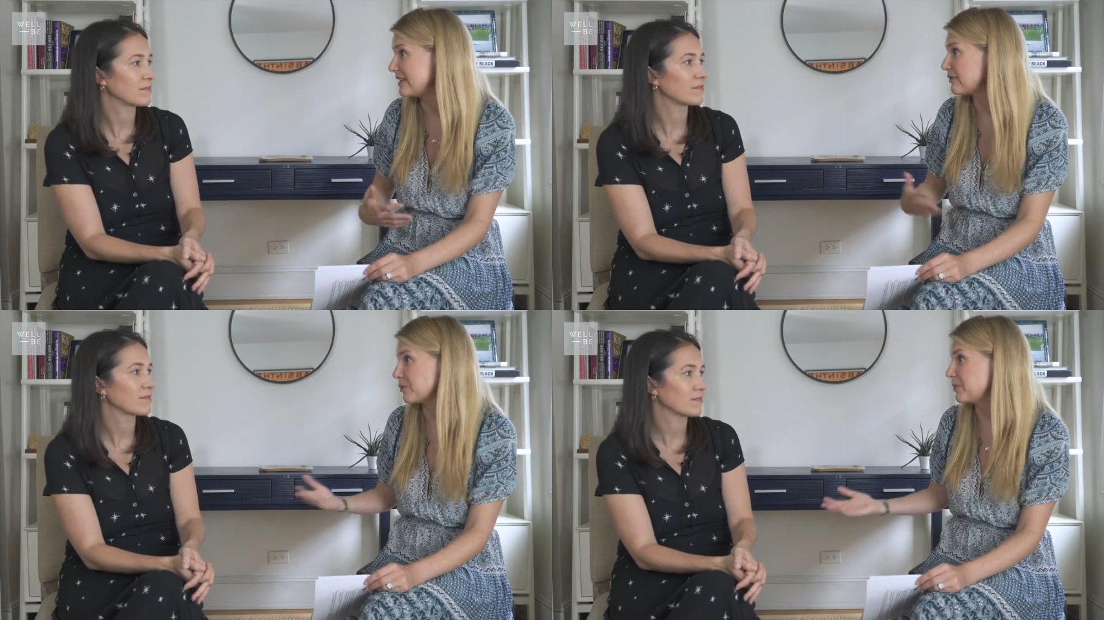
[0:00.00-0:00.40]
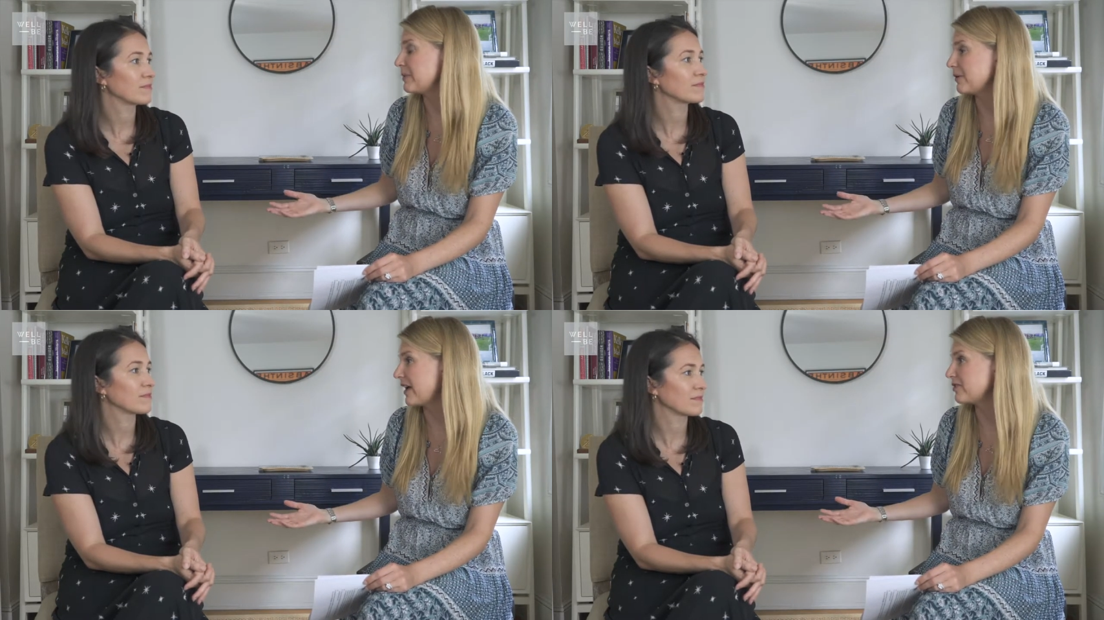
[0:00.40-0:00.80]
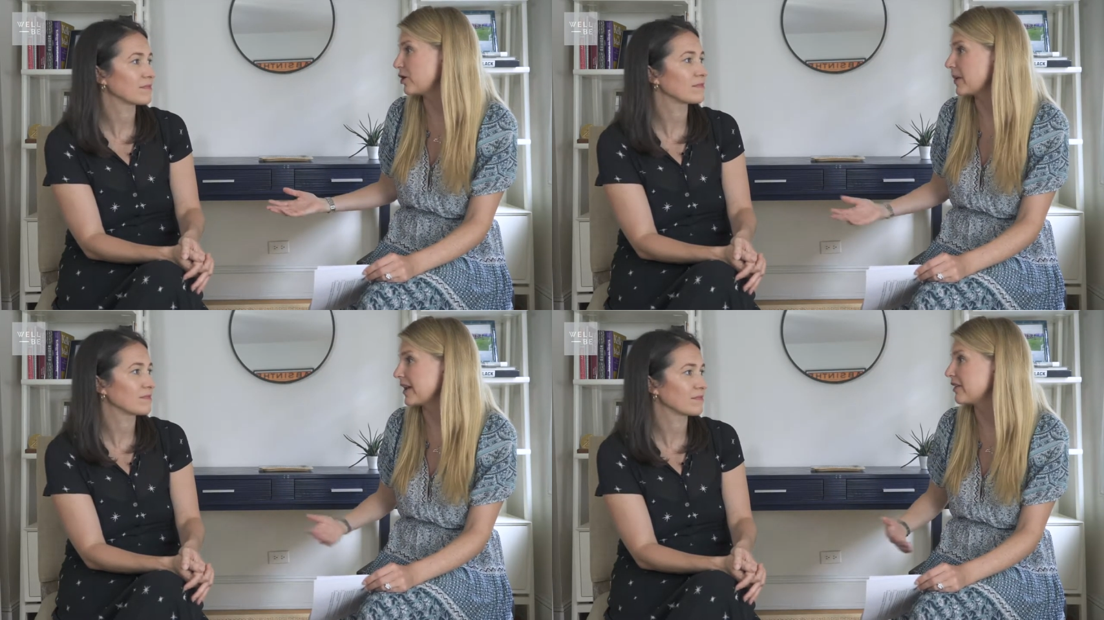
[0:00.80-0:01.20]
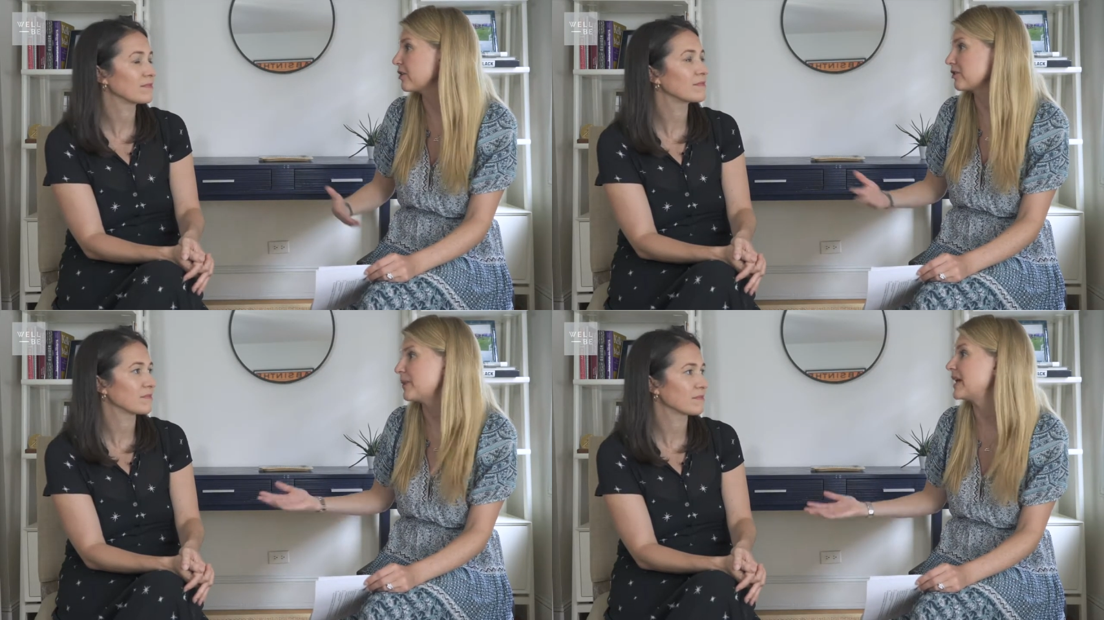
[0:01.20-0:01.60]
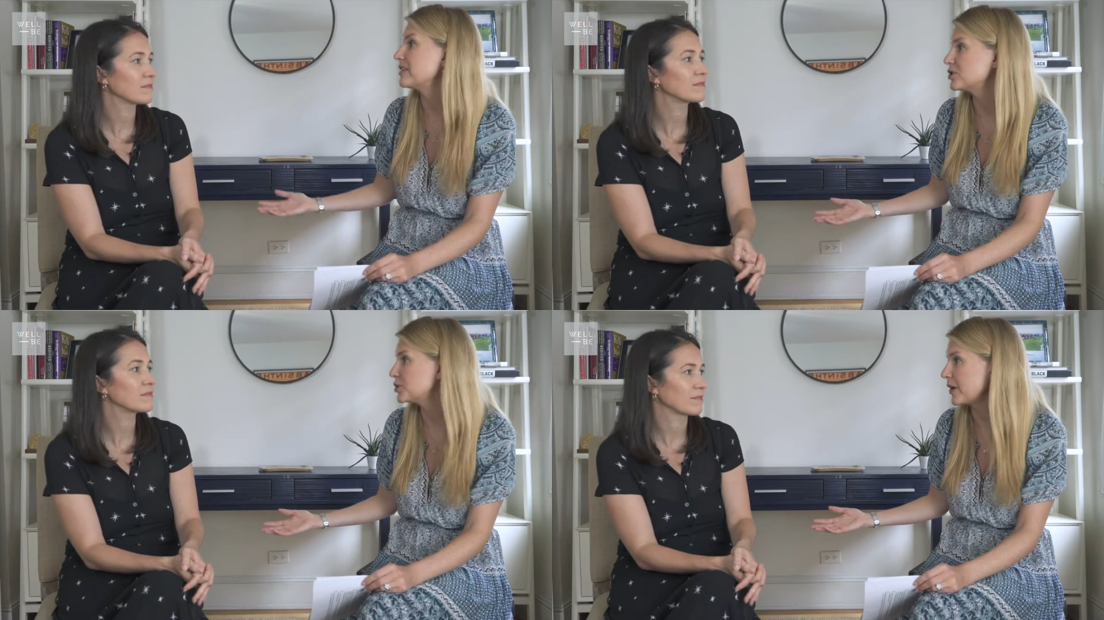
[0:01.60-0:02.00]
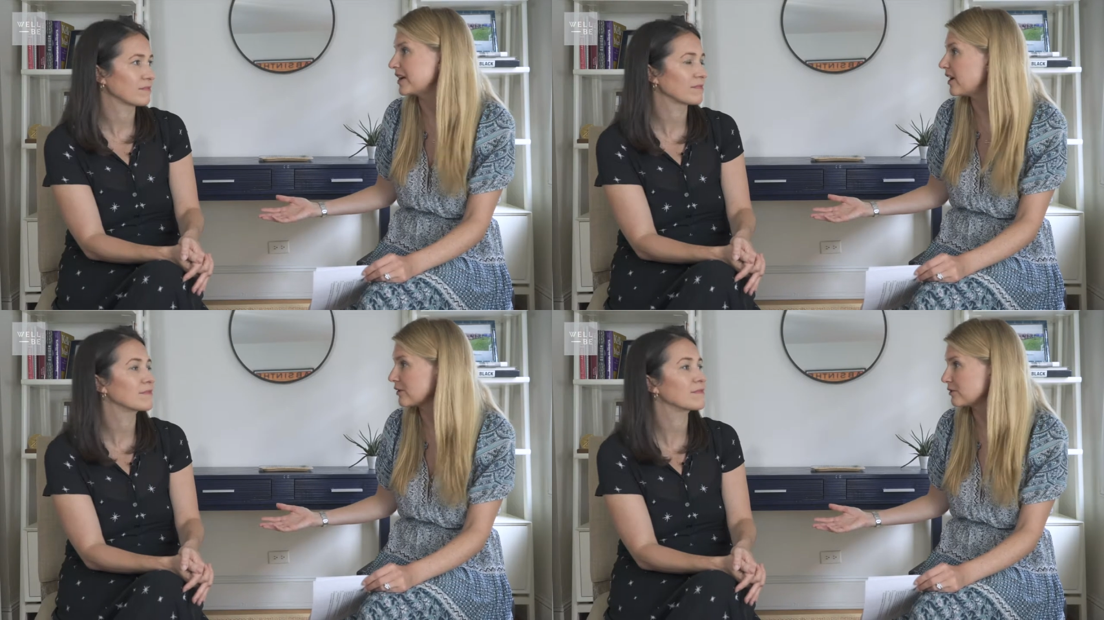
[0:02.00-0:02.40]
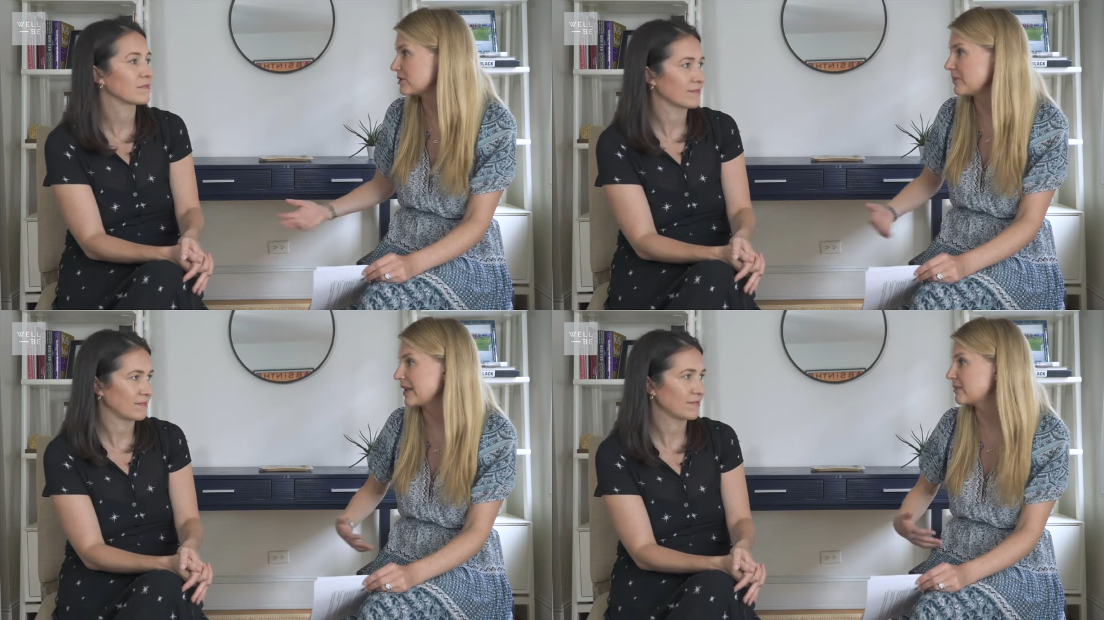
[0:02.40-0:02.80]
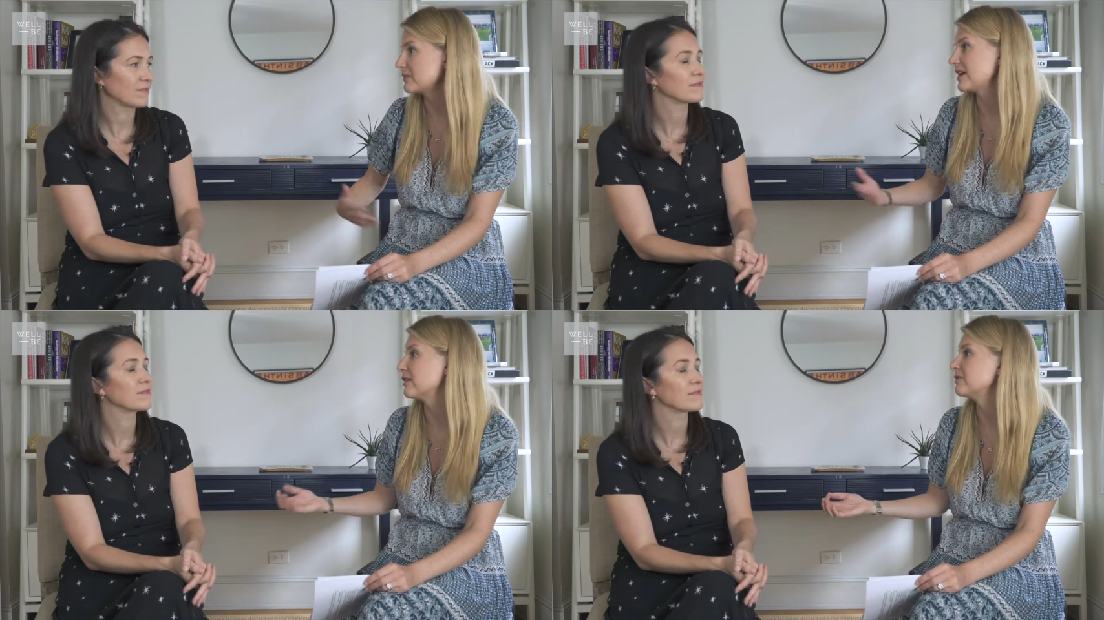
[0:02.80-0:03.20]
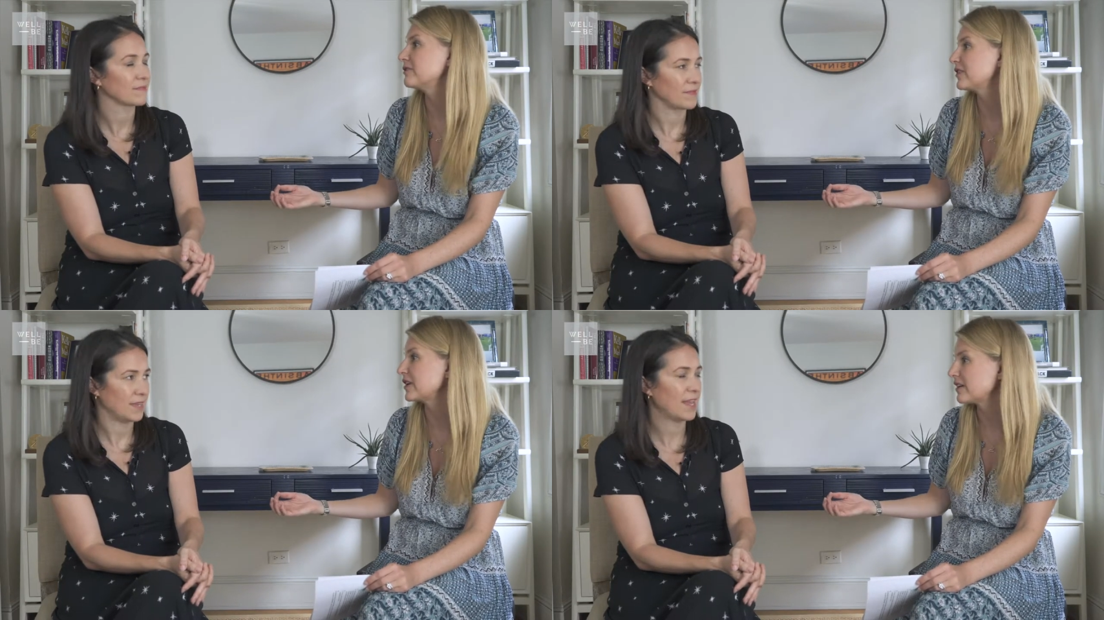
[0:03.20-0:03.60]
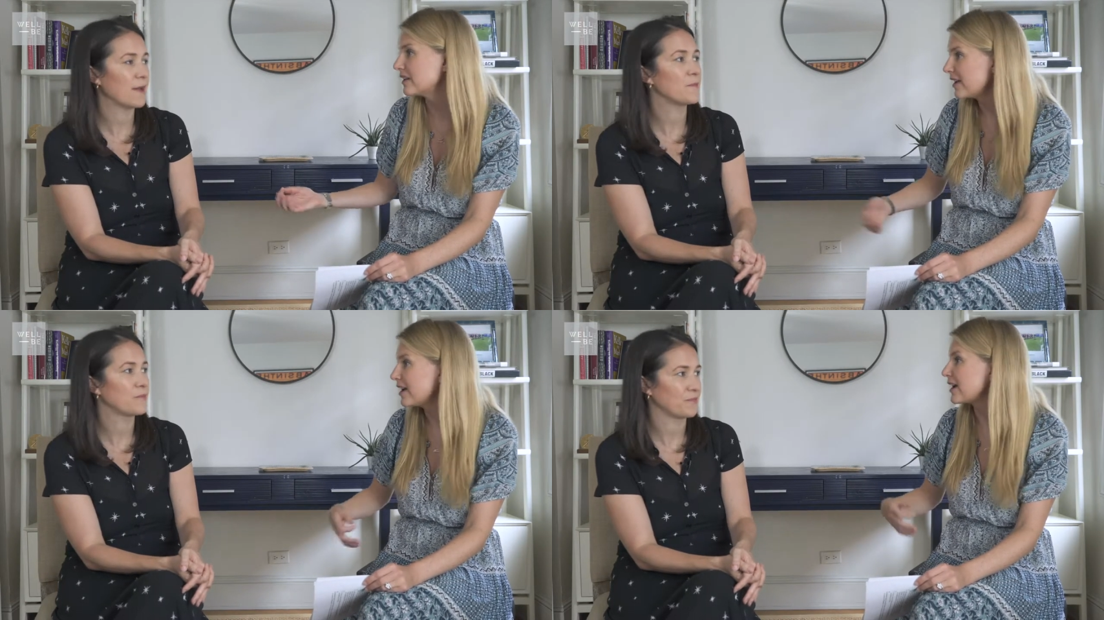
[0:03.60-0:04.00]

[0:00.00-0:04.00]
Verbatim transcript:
Speaker 1: even when people have no money they'll spend $20 to make themselves feel yep.